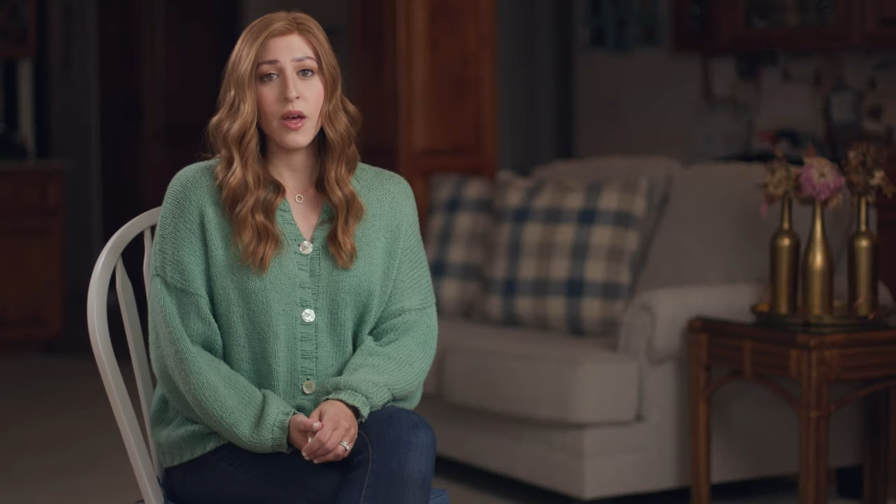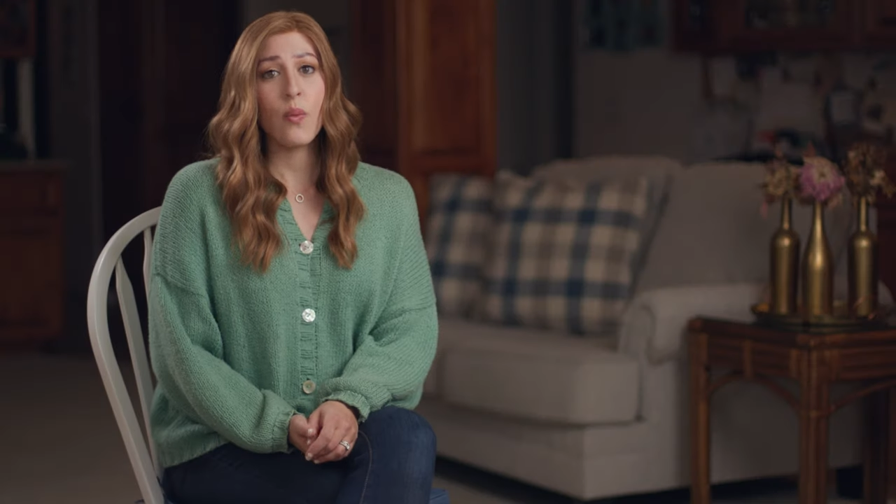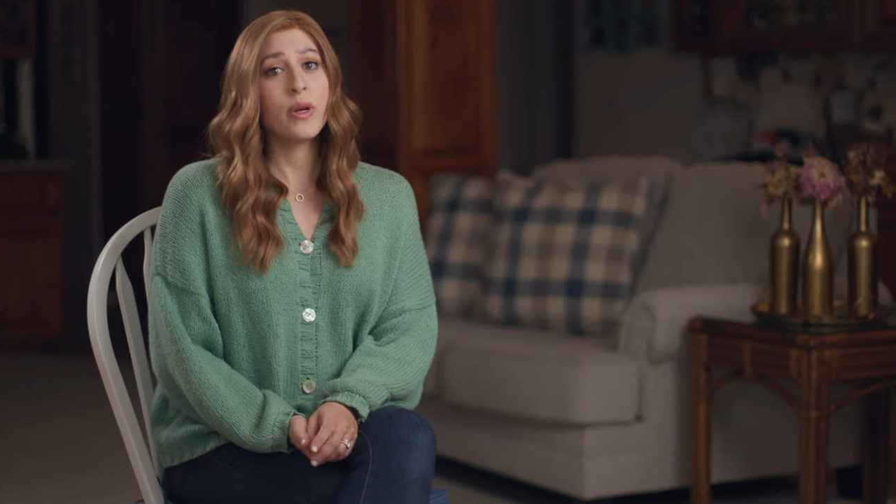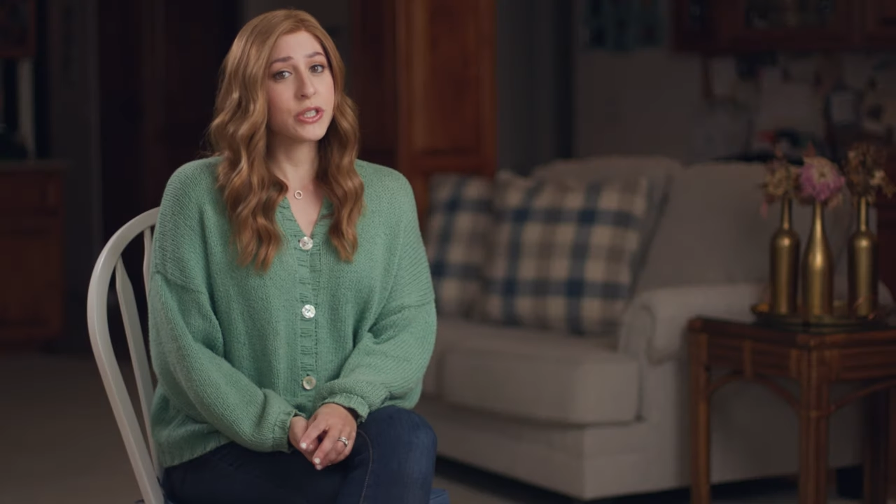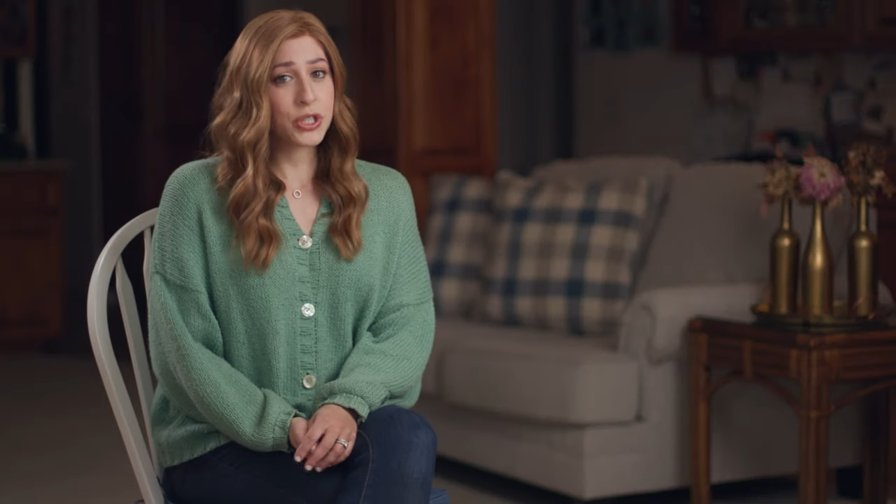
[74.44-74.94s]

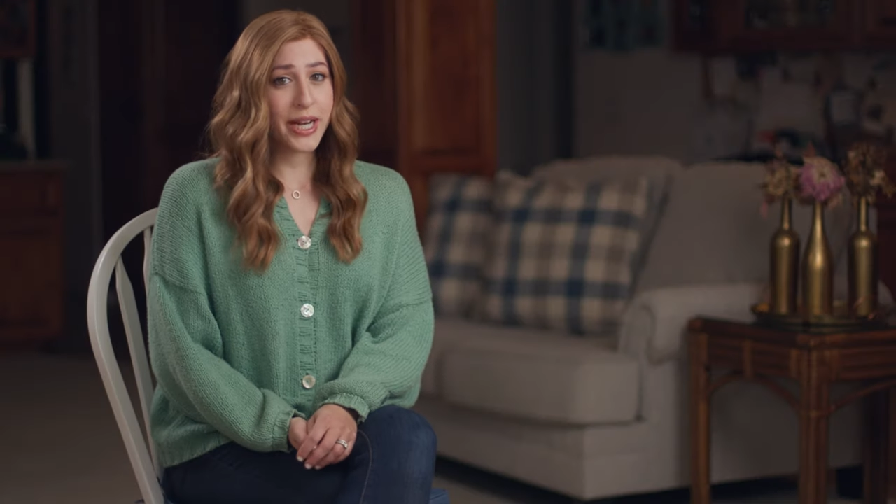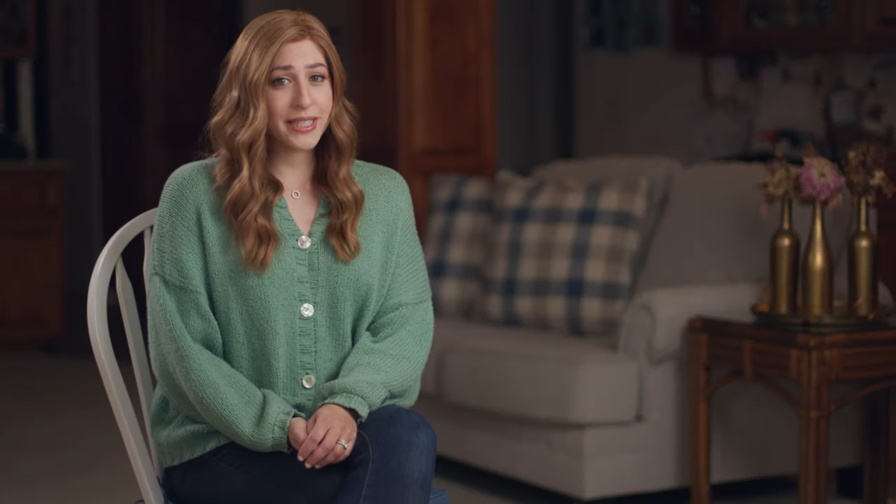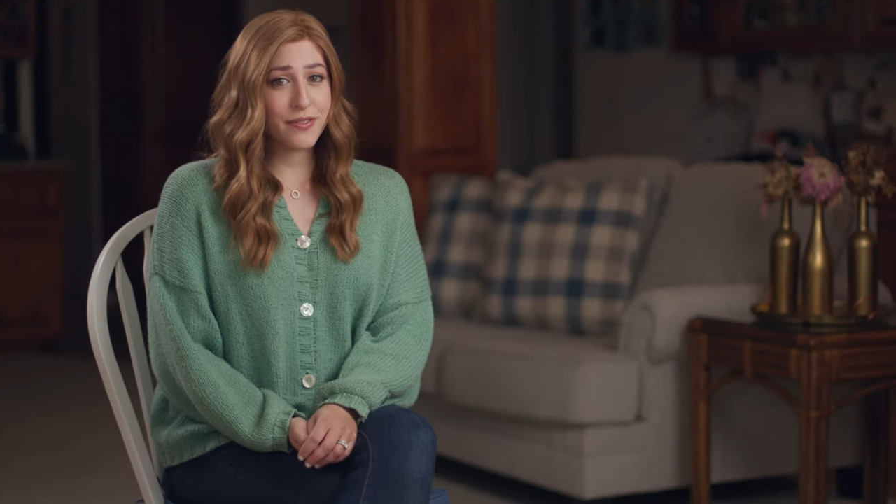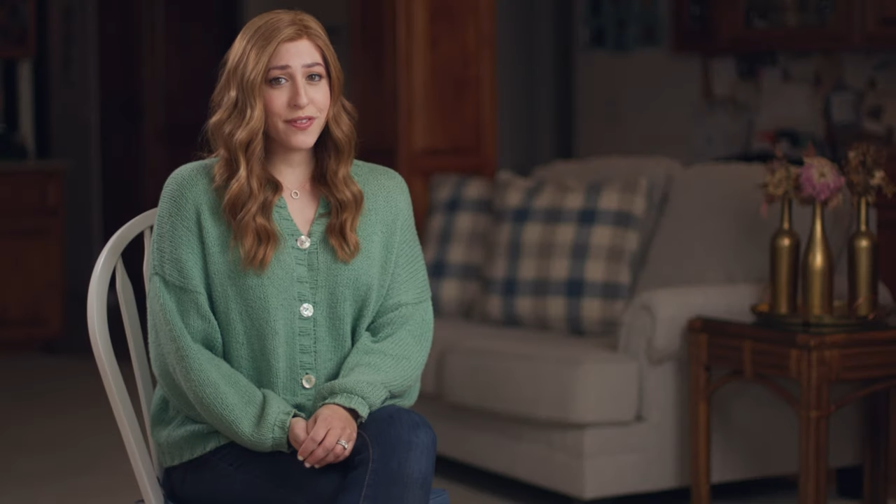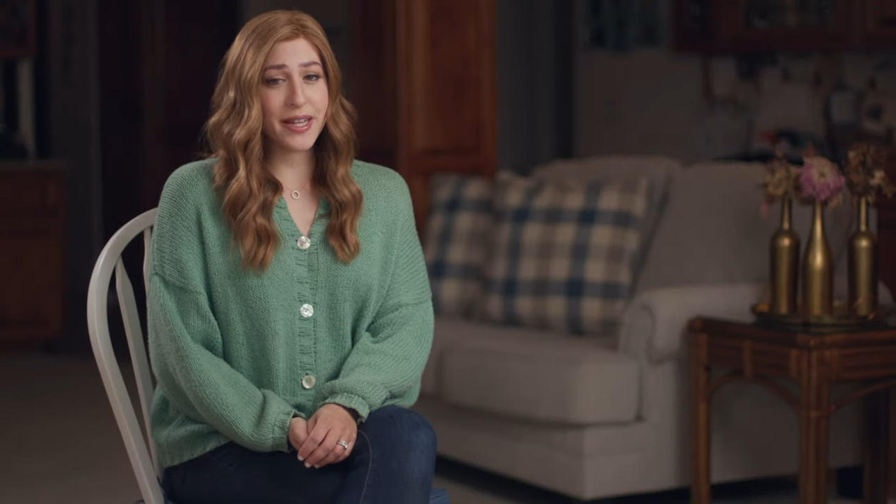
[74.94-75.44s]
When you're trying
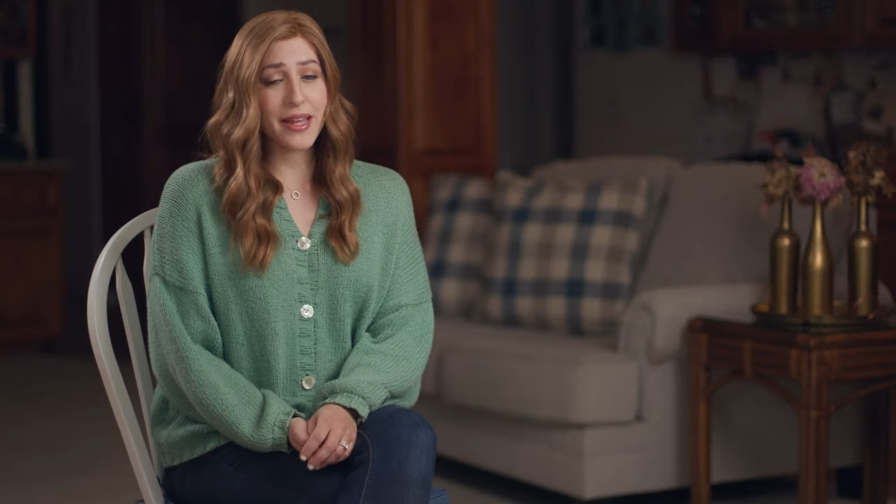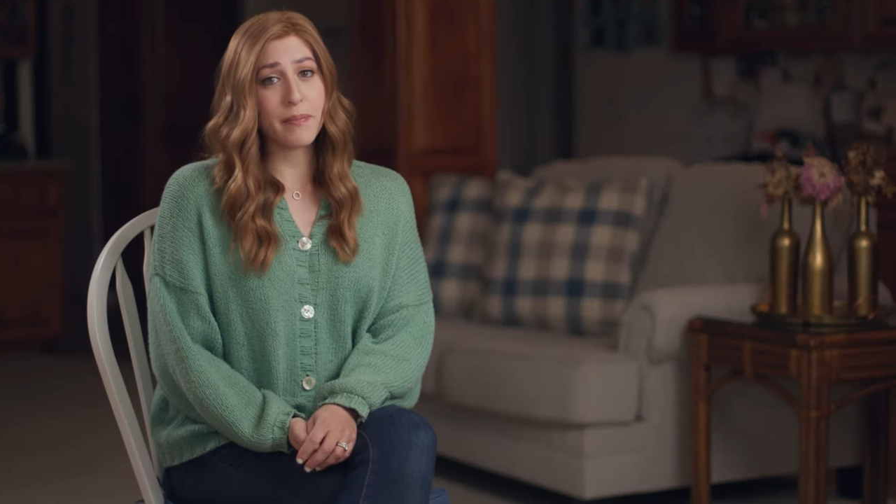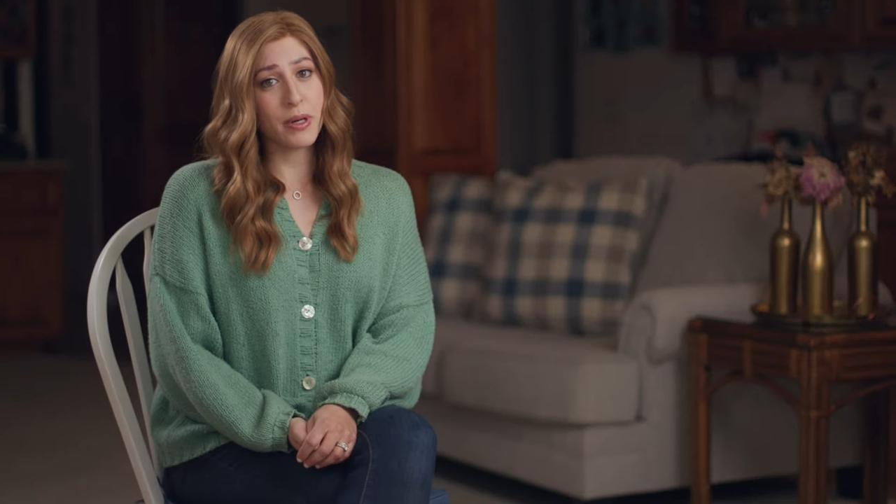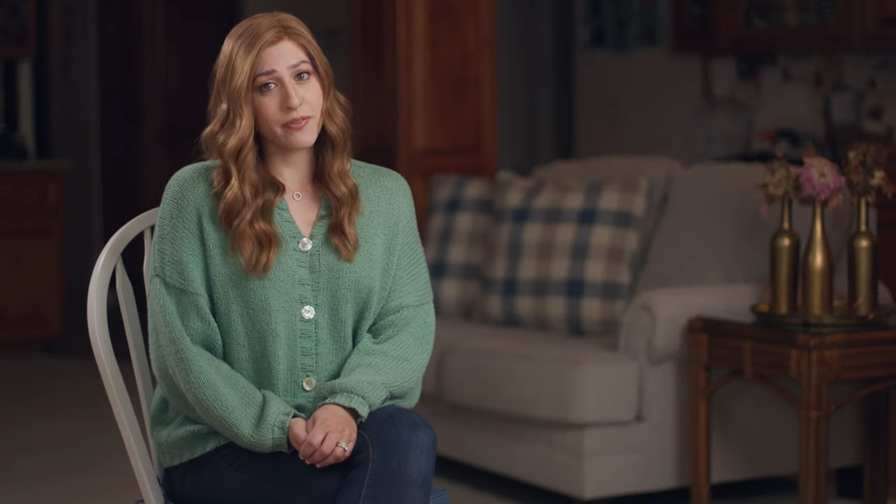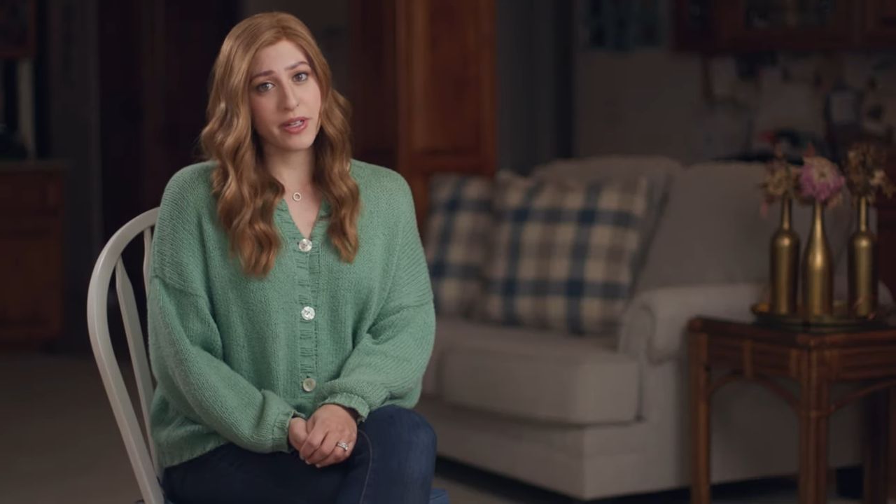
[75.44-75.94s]
to find
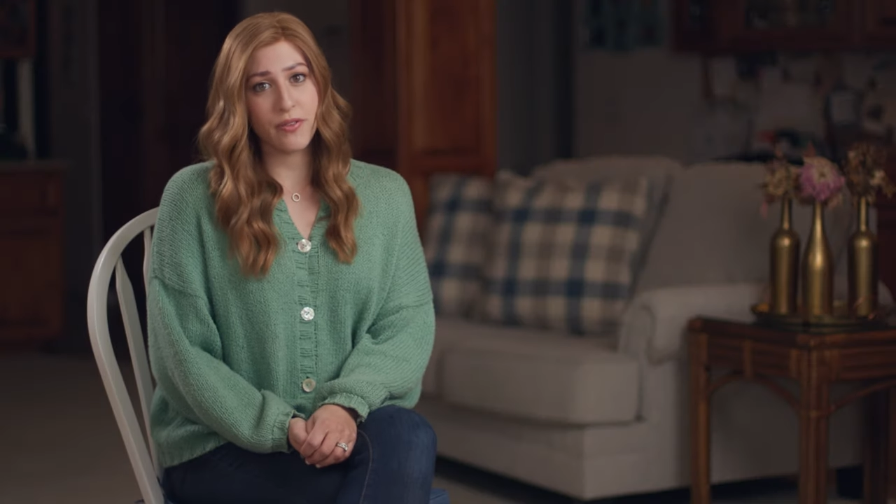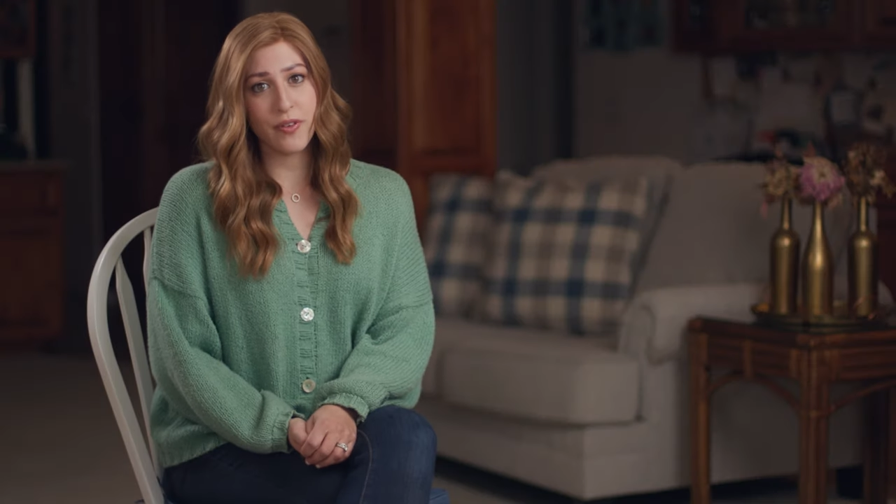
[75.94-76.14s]
that perfect